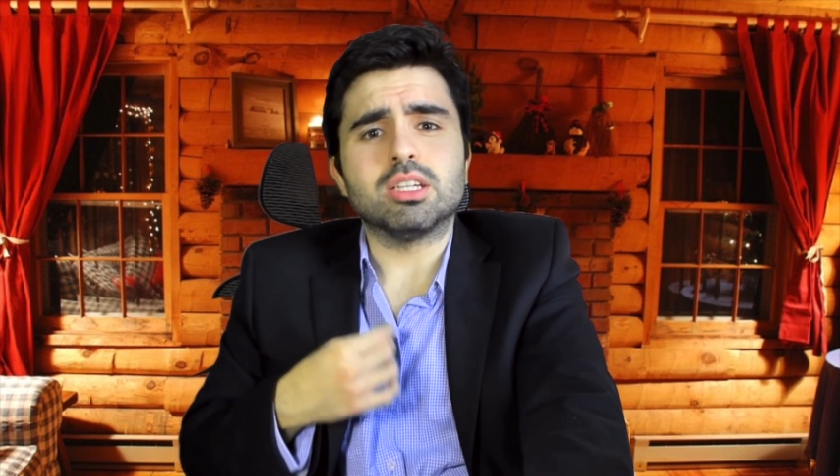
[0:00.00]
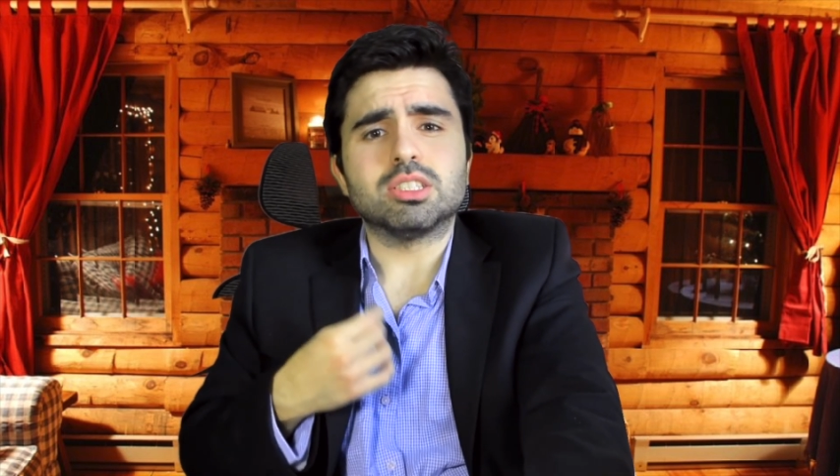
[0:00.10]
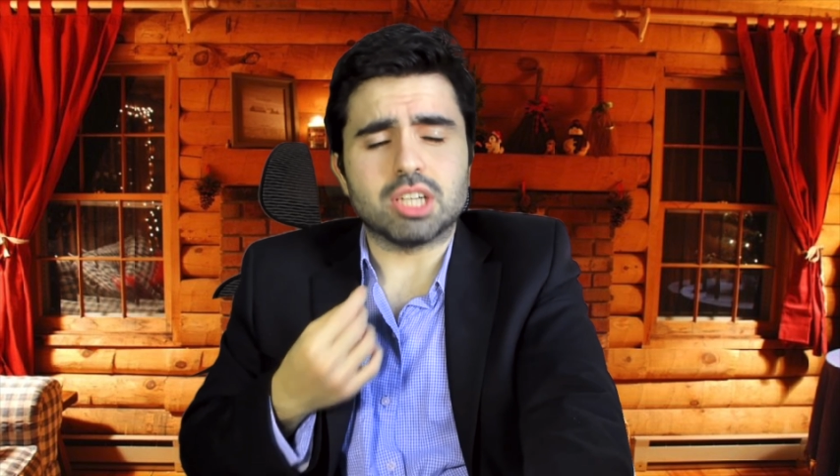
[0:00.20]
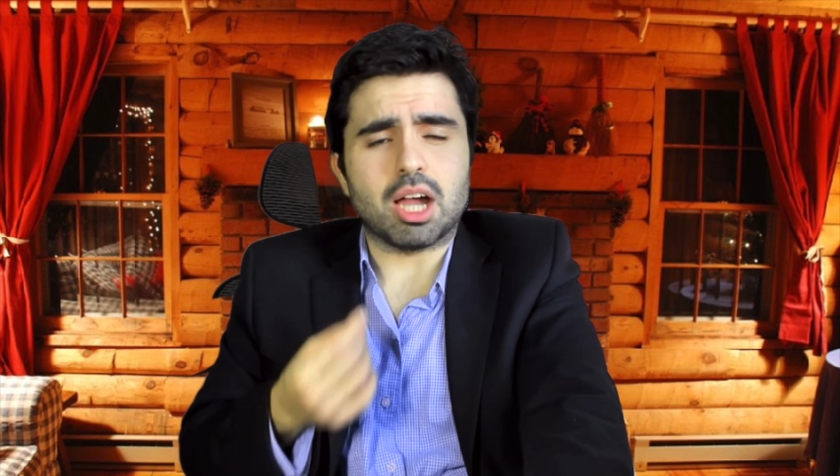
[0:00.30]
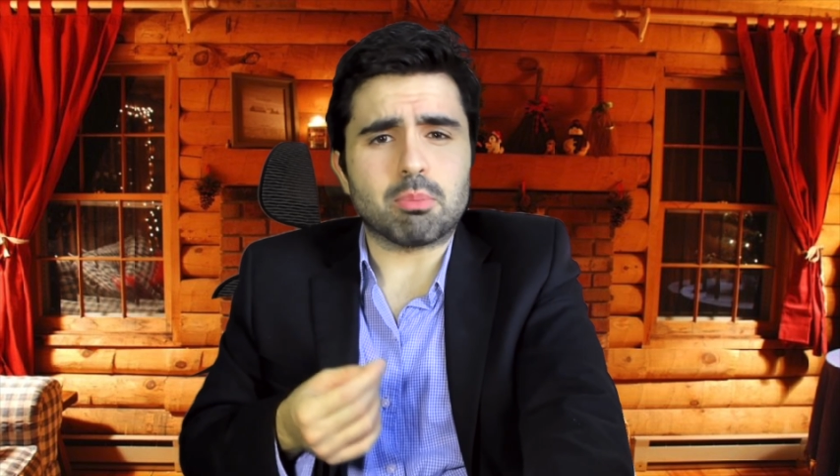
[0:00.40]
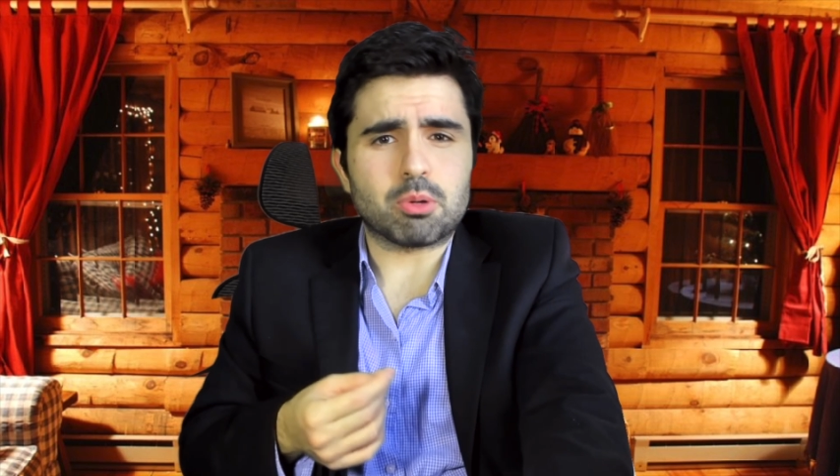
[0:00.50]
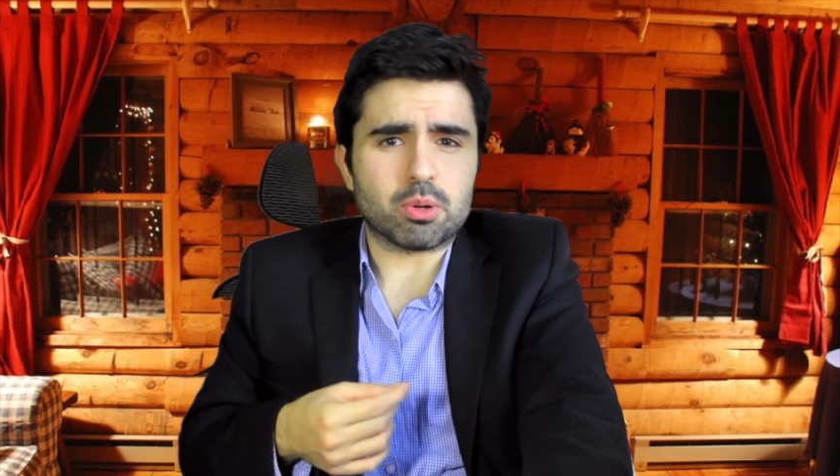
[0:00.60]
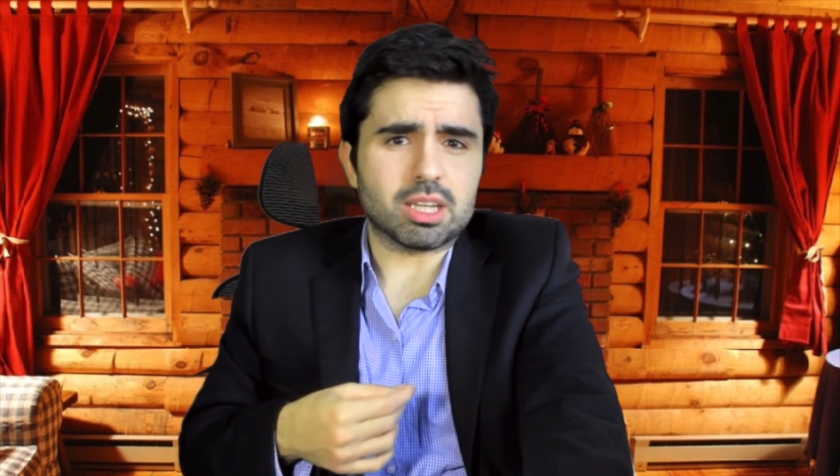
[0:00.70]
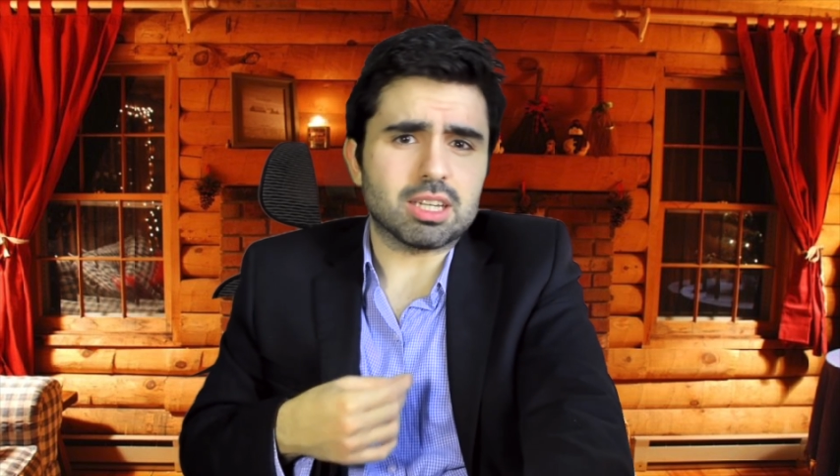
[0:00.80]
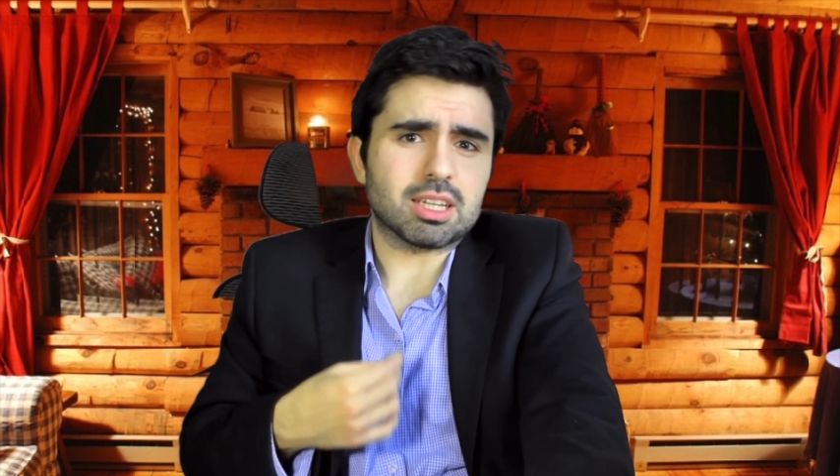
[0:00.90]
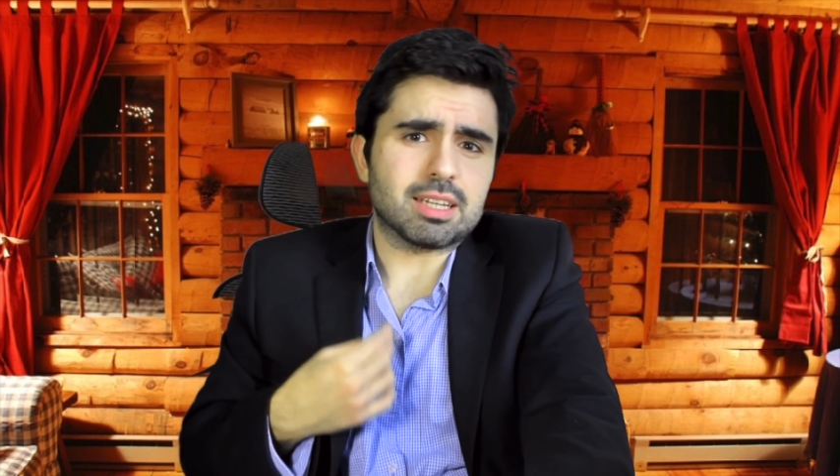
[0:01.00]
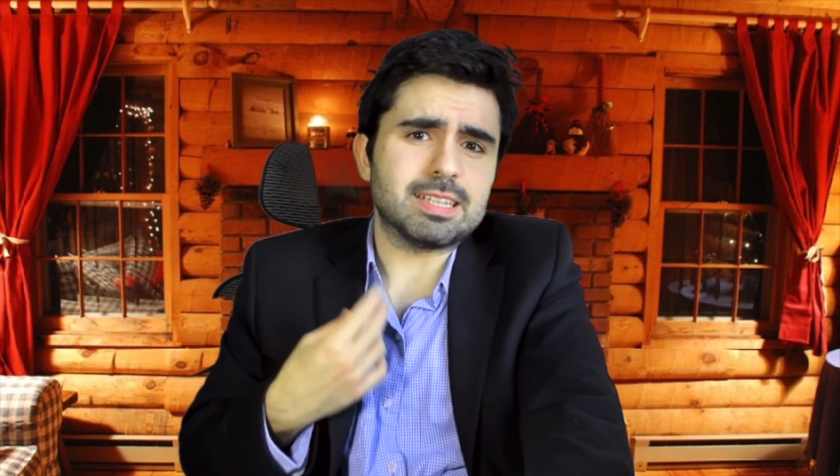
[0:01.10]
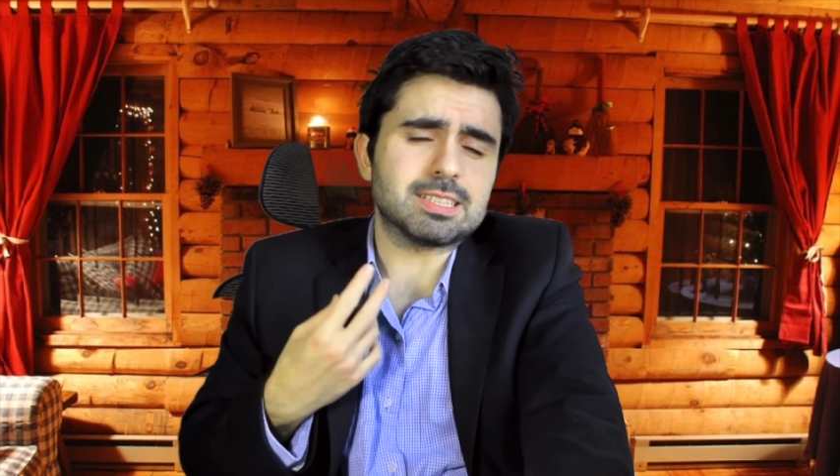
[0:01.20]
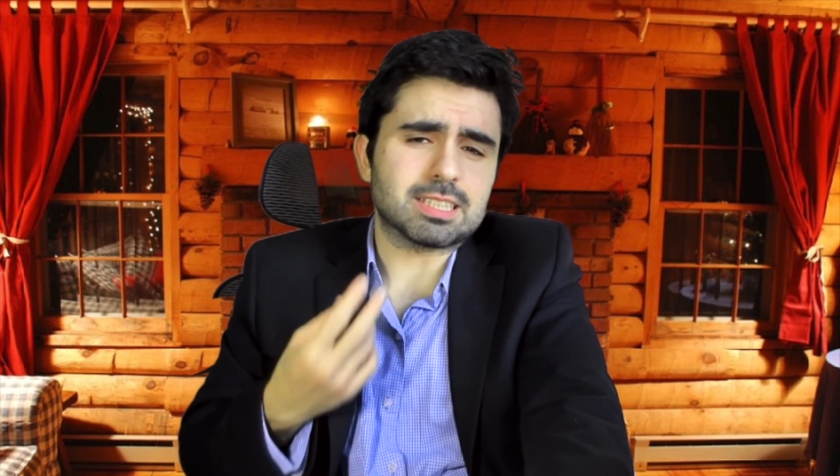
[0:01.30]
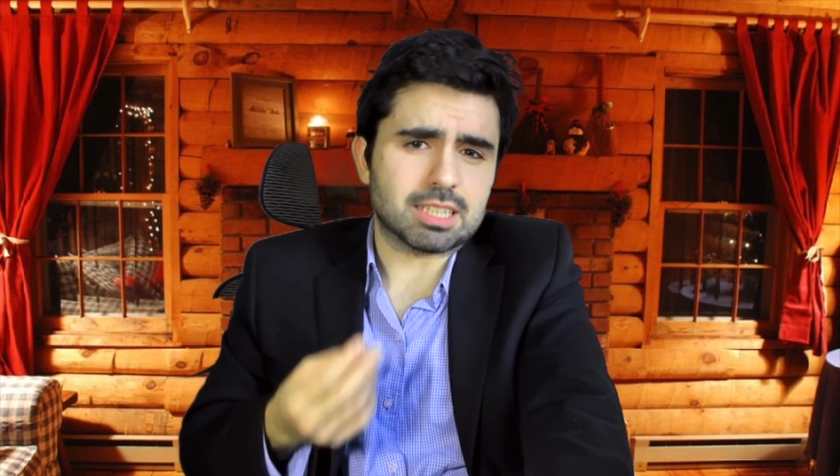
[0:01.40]
job training and
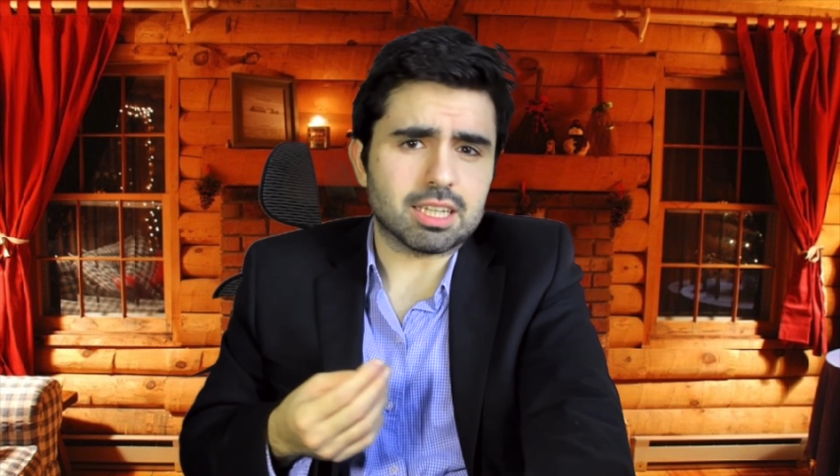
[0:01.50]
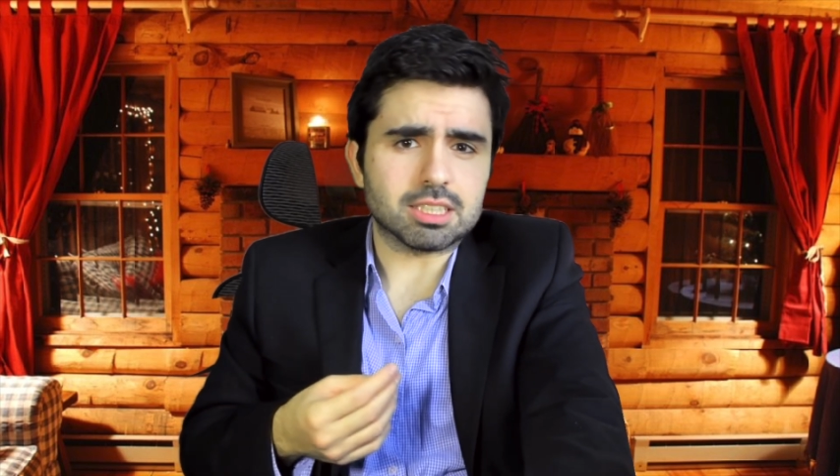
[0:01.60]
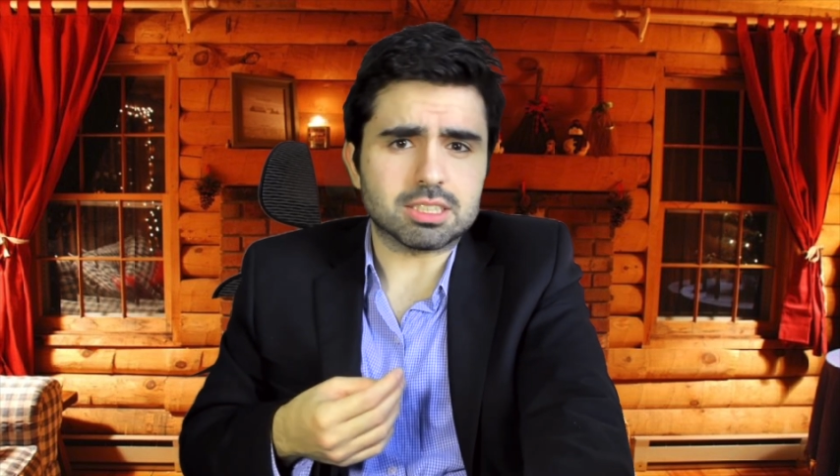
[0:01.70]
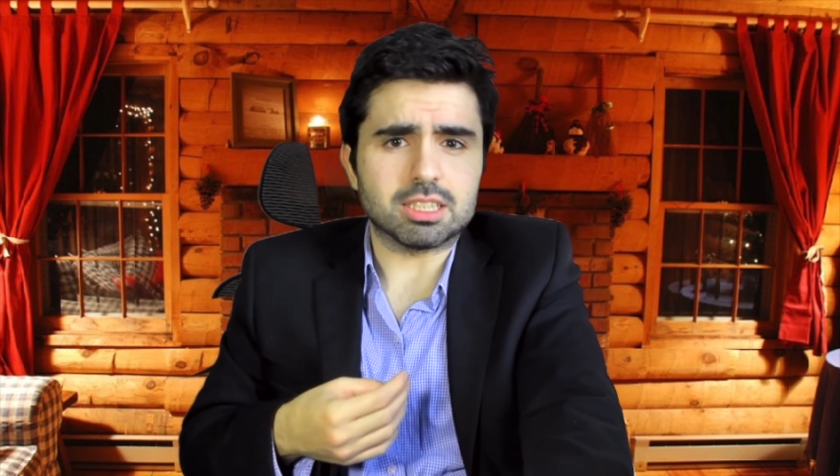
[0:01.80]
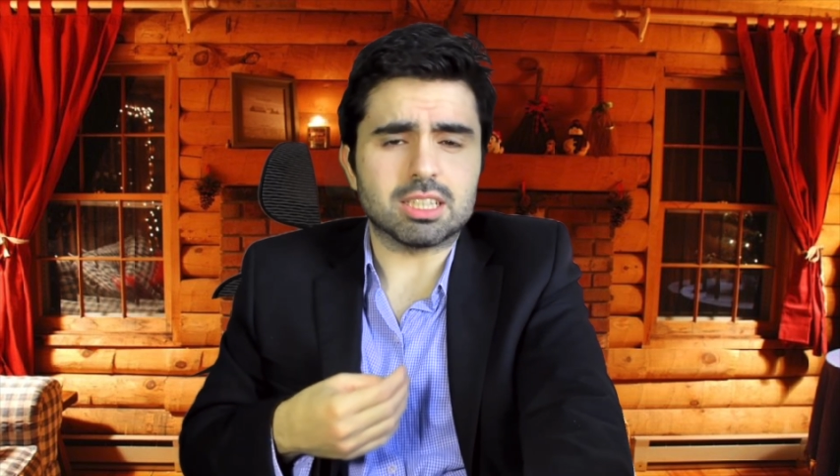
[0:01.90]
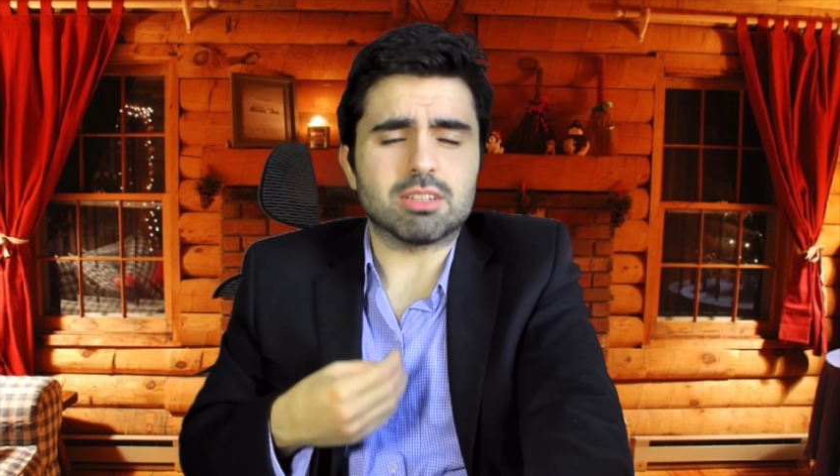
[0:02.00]
education and